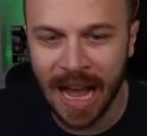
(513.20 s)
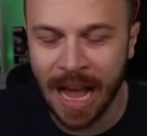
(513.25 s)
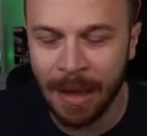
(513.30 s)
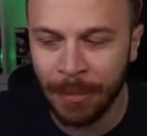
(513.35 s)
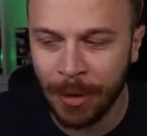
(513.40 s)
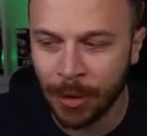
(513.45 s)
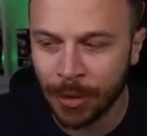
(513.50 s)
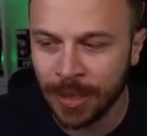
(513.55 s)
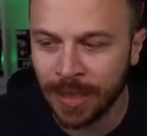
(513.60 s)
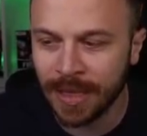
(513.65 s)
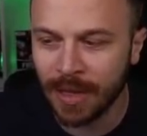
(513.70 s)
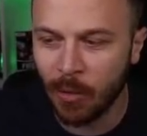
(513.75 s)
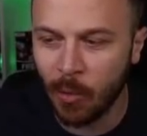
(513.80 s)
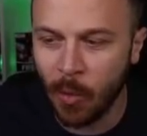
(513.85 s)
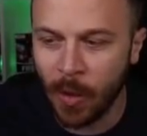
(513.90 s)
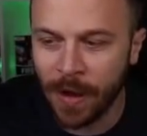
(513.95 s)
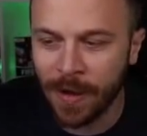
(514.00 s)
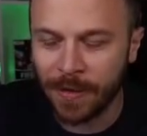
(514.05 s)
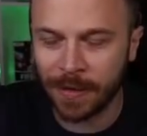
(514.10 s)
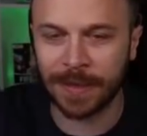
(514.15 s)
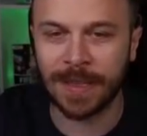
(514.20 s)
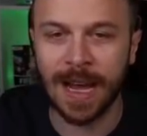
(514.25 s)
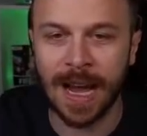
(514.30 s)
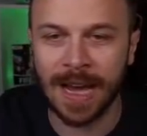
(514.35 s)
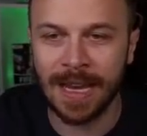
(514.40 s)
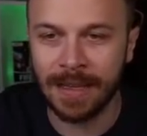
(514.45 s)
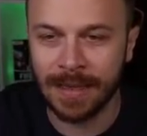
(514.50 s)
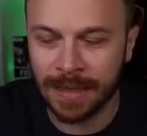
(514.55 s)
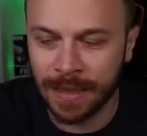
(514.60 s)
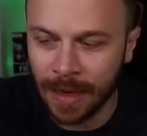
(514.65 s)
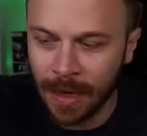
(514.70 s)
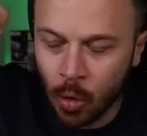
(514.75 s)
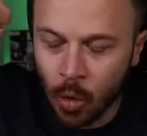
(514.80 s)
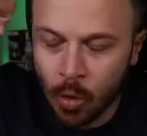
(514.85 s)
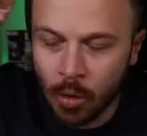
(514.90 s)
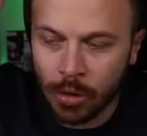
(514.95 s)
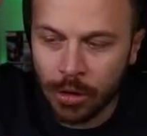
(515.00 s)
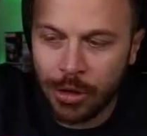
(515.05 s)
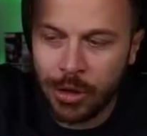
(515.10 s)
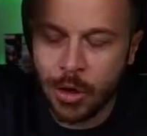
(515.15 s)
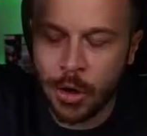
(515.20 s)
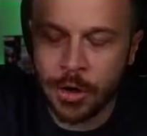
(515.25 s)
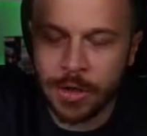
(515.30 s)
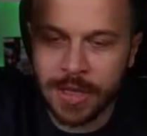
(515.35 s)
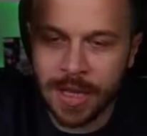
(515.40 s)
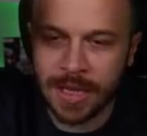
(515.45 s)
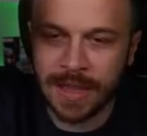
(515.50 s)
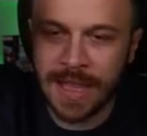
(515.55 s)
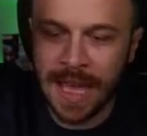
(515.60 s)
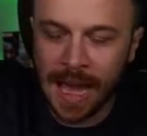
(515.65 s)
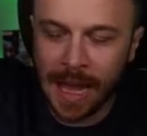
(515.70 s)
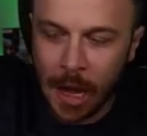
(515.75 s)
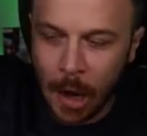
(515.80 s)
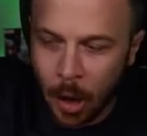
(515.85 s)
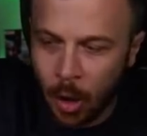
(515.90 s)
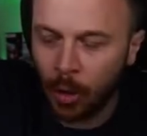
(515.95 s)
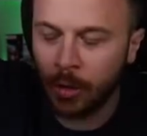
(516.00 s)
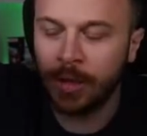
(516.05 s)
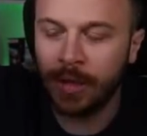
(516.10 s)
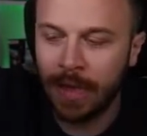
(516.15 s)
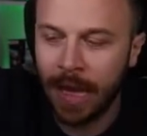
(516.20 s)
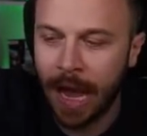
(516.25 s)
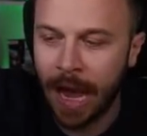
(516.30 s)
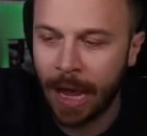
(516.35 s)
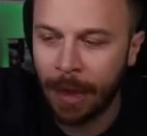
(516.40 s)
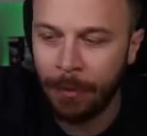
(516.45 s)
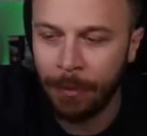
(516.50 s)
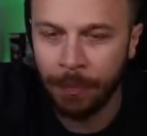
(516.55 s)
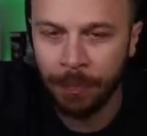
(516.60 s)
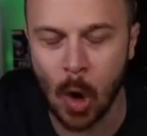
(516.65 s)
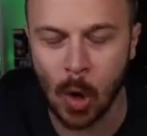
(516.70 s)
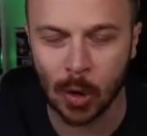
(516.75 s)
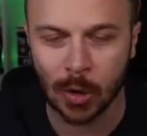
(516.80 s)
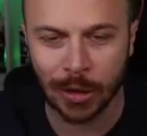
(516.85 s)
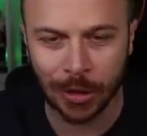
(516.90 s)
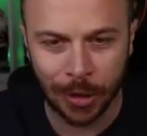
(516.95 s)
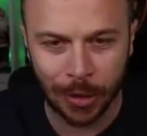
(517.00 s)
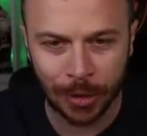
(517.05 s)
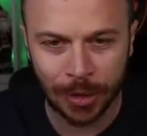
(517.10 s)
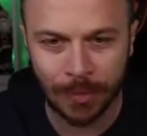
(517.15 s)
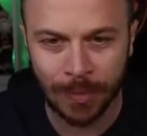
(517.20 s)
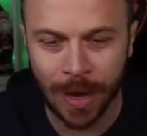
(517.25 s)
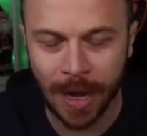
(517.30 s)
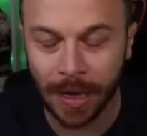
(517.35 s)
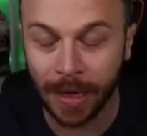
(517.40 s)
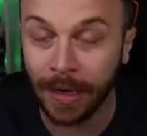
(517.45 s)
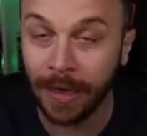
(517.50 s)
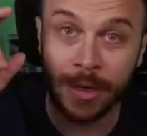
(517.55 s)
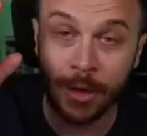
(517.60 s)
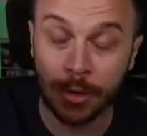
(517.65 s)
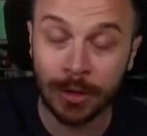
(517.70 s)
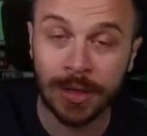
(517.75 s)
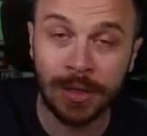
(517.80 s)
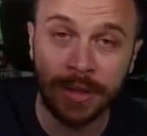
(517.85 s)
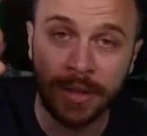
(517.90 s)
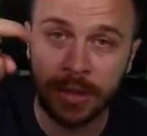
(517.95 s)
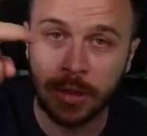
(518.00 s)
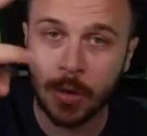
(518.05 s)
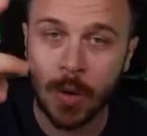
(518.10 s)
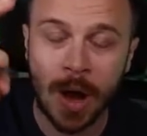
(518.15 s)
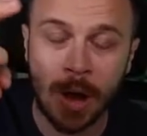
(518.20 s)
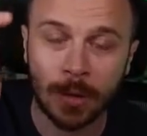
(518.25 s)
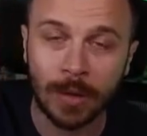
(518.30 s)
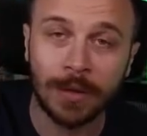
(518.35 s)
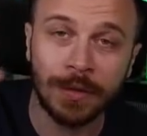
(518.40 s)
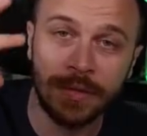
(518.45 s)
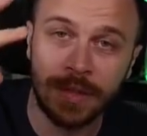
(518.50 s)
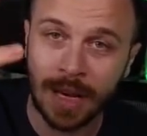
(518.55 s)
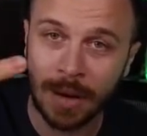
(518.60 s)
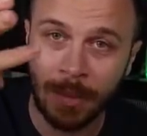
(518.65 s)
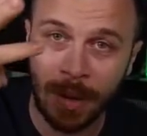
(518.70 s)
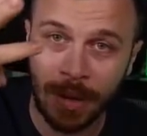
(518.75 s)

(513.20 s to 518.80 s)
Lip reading: I'm using the wingers, guys, to join the attack all the time. Also using 2 out of 3